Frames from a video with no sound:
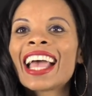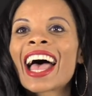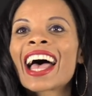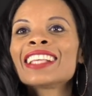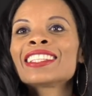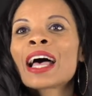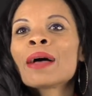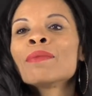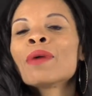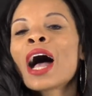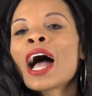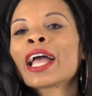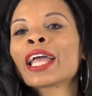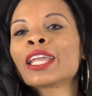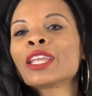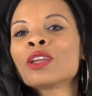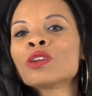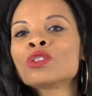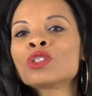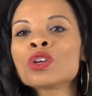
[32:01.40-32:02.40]
Yes, I'm
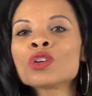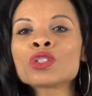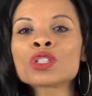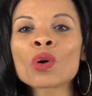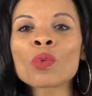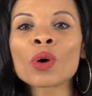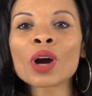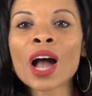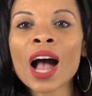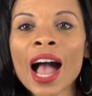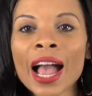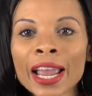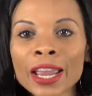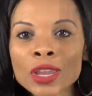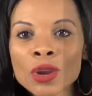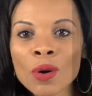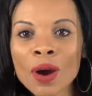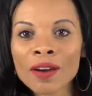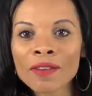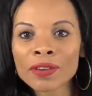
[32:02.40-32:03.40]
hugging you too. So we're
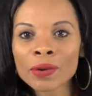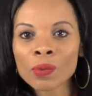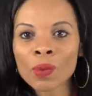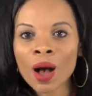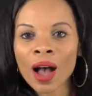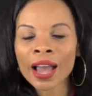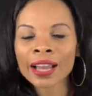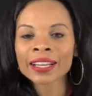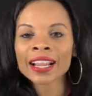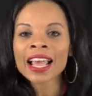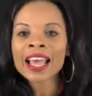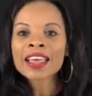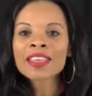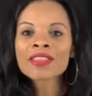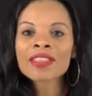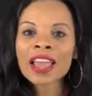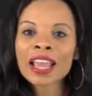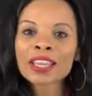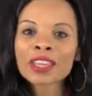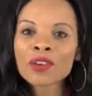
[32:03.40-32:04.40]
hugging you, everyone.
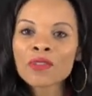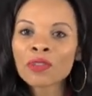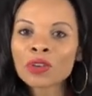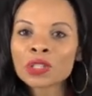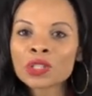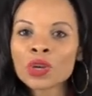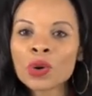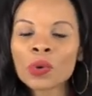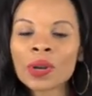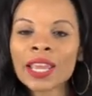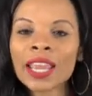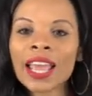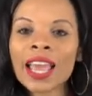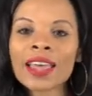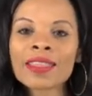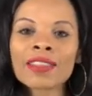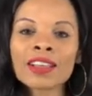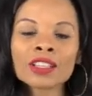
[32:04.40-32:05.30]
Thank you for tuning in.